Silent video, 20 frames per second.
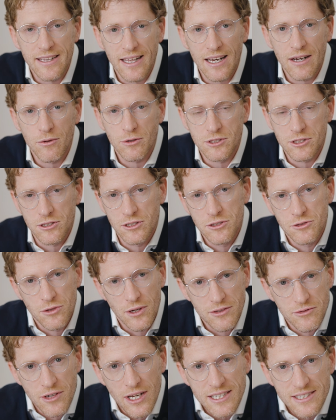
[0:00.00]
that I was going to
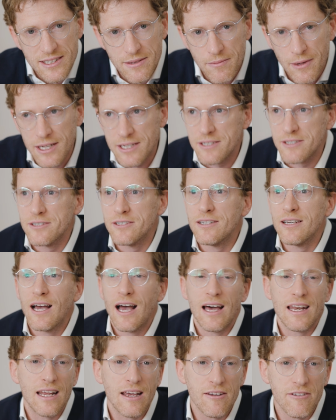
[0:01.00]
address the matter,
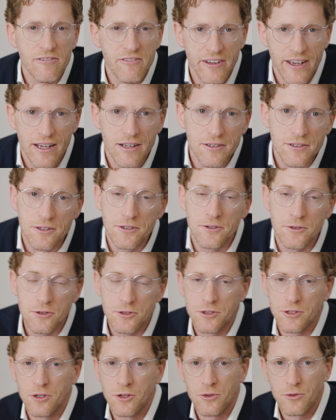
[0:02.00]
and I failed to do
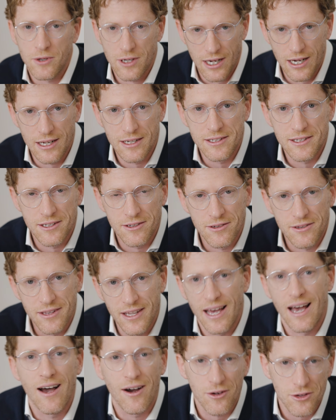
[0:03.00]
so until
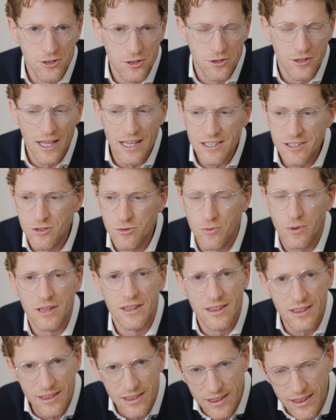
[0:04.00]
now. So that's
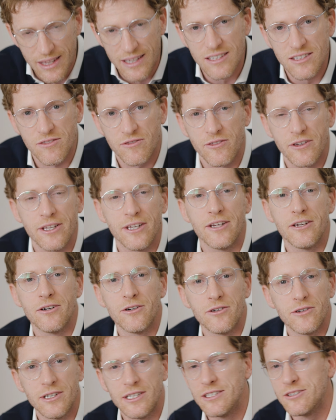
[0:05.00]
what this
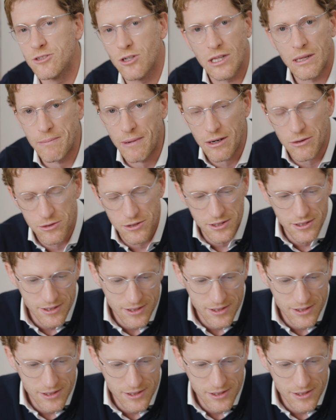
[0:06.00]
video is all about.